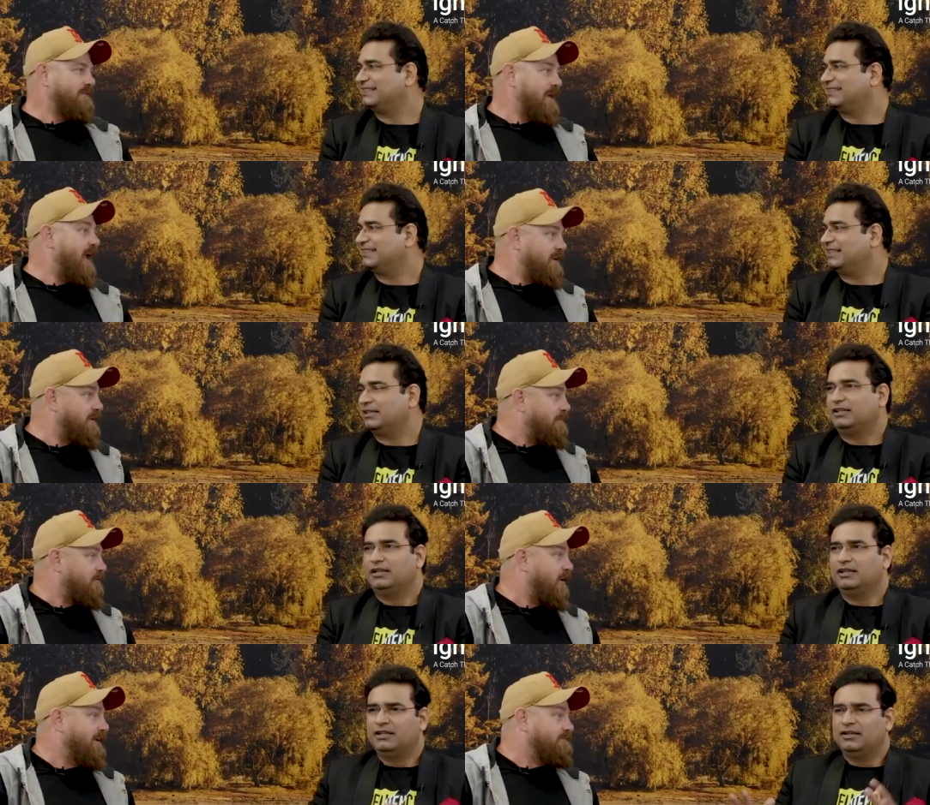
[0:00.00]
Speaker 1: Yeah, you can
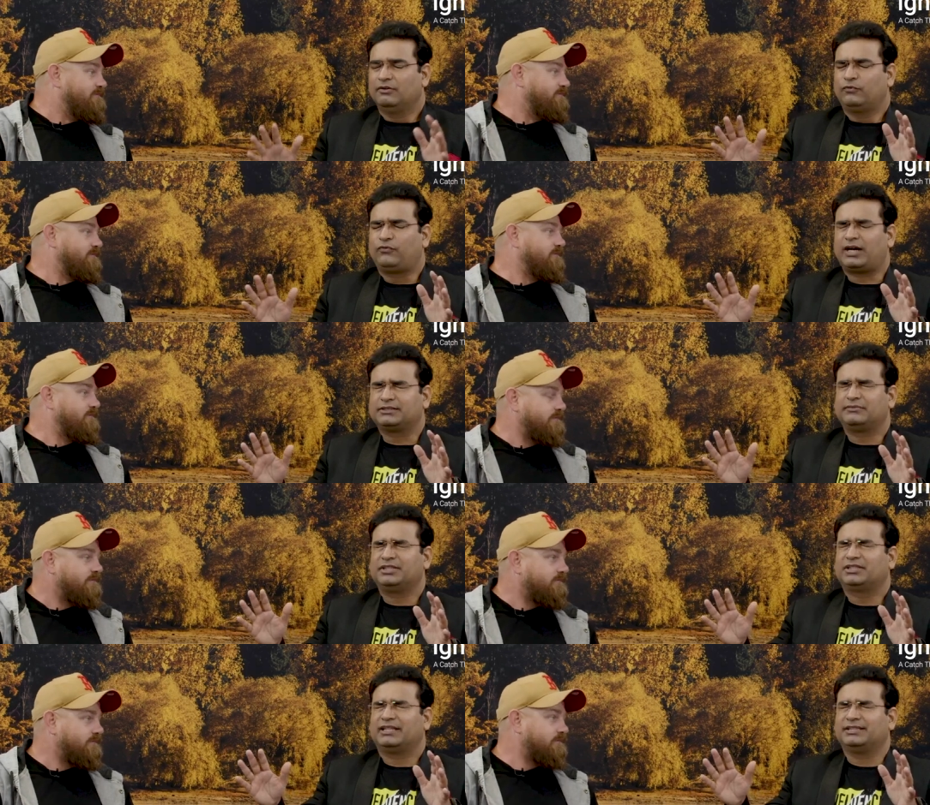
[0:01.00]
pray.
Speaker 2: Father, we
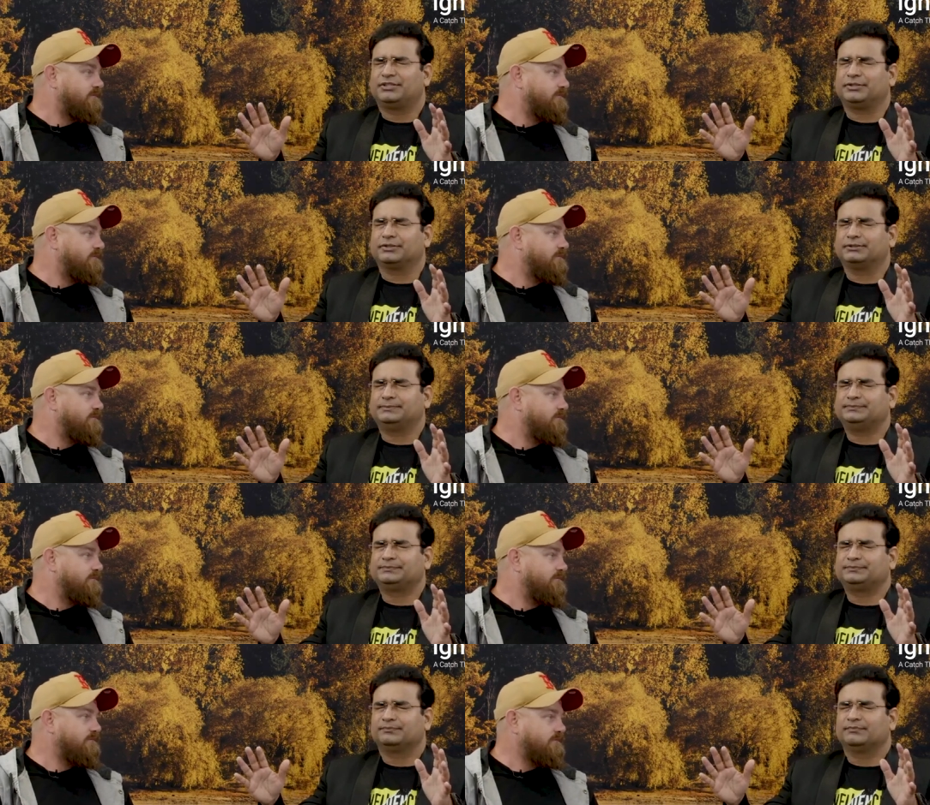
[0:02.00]
thank you.
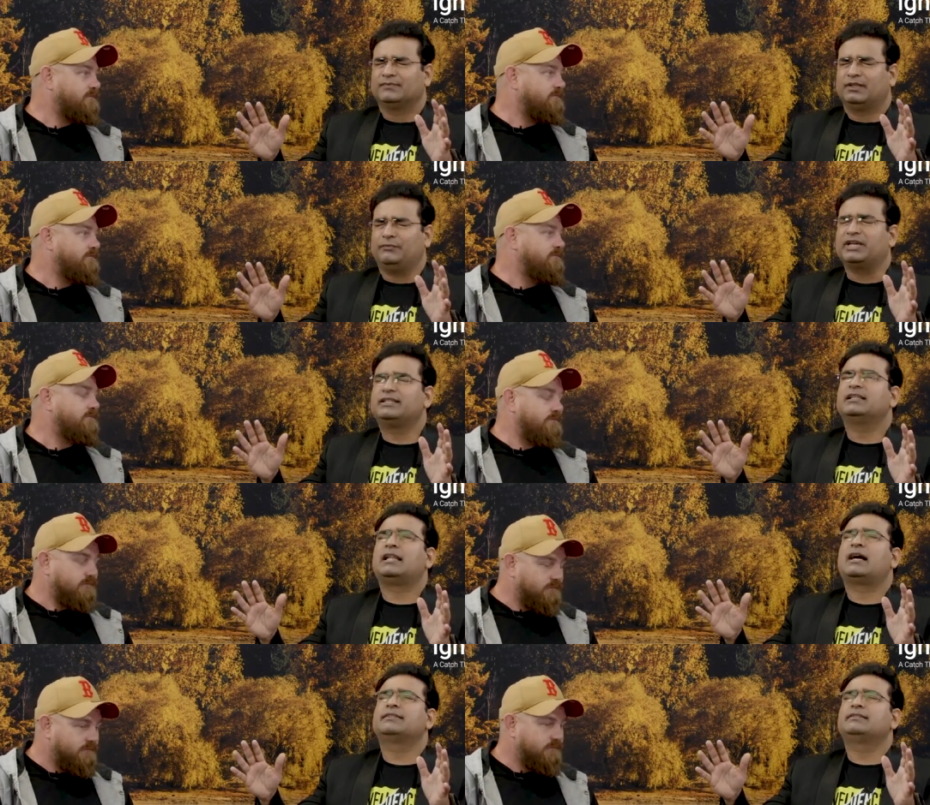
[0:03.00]
We are in the
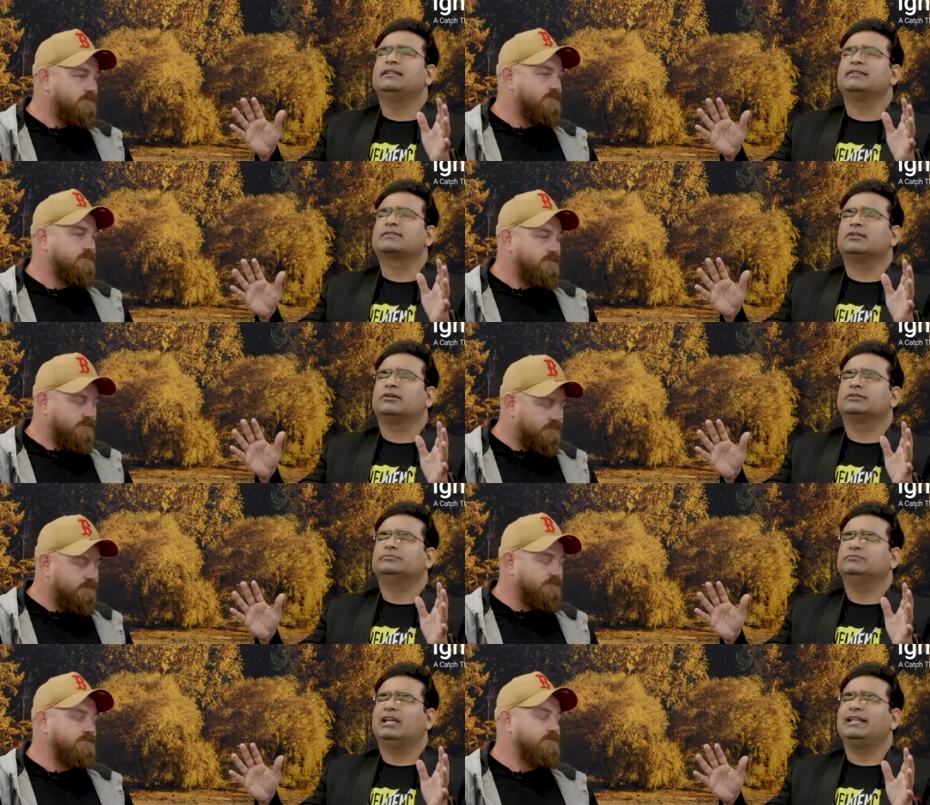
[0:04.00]
last days, Lord,
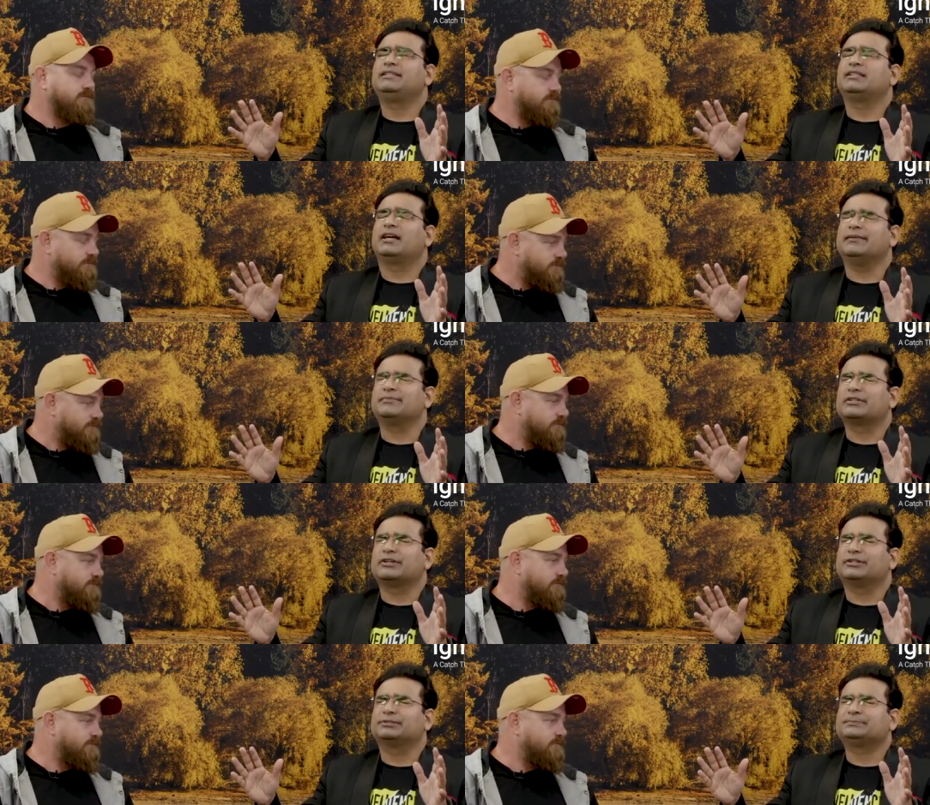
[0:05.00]
end times,
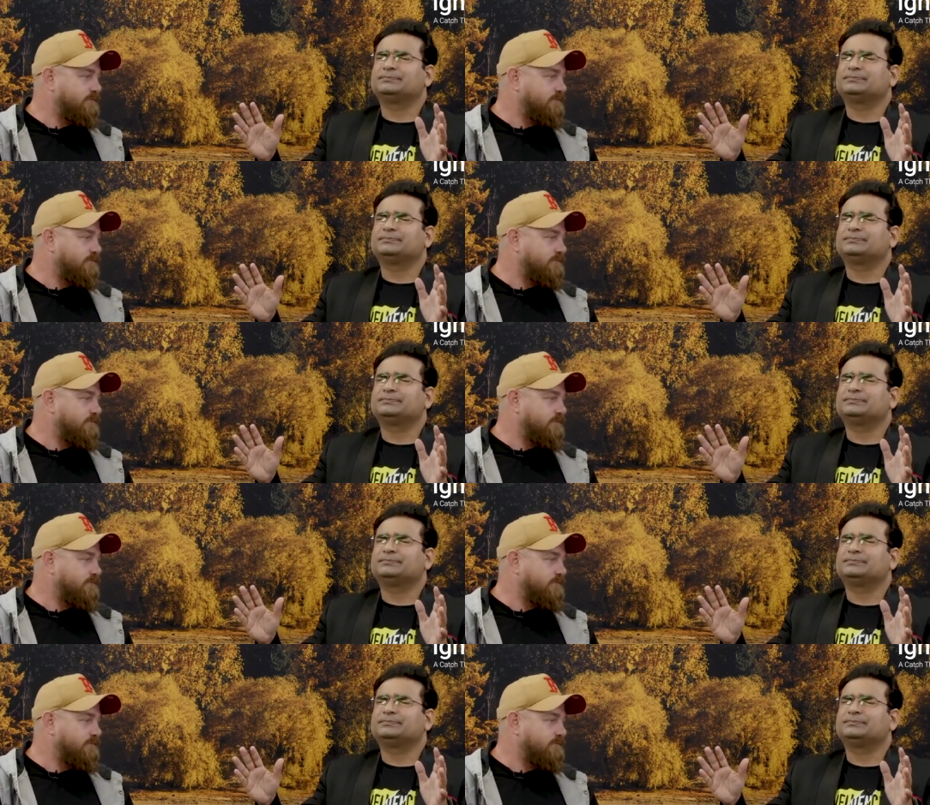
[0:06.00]
Lord.